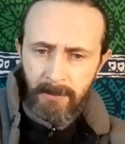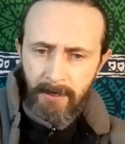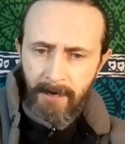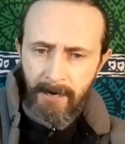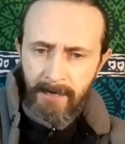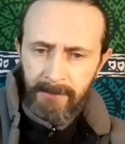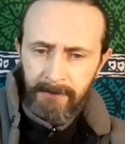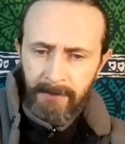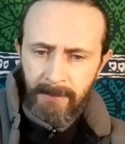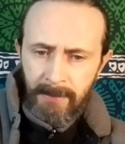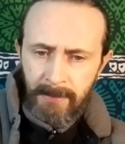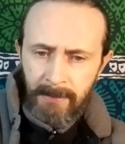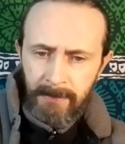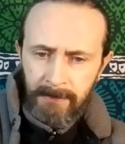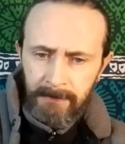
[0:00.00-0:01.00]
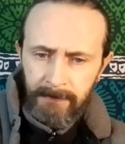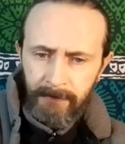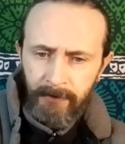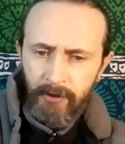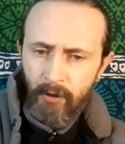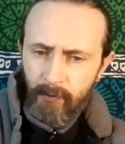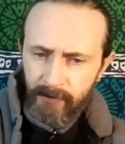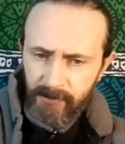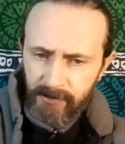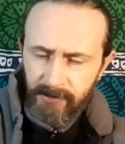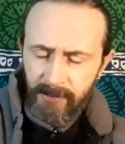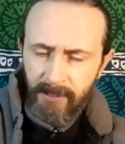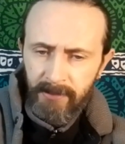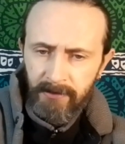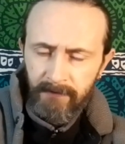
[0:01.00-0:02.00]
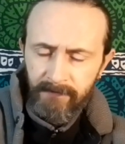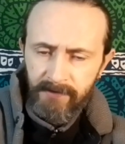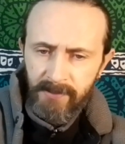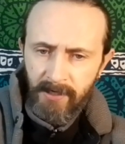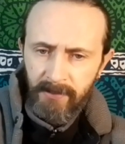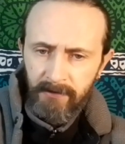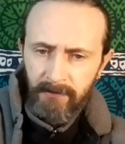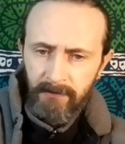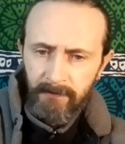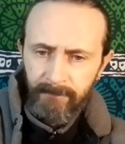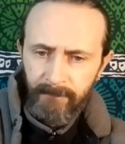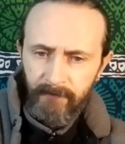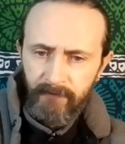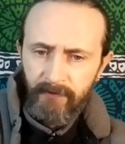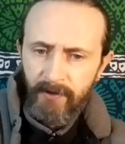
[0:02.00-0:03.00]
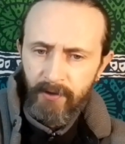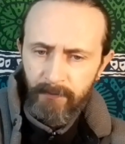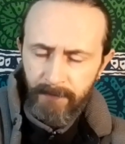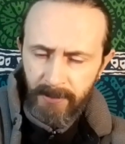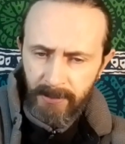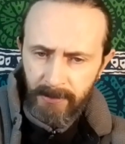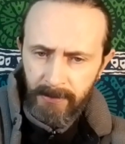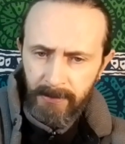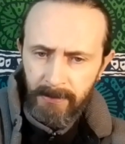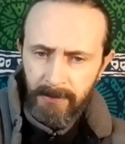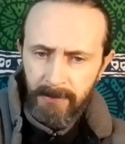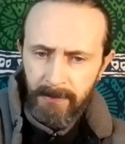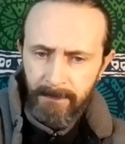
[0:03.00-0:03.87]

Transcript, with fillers: and uh, you know, it's the end of cycle for new beginning.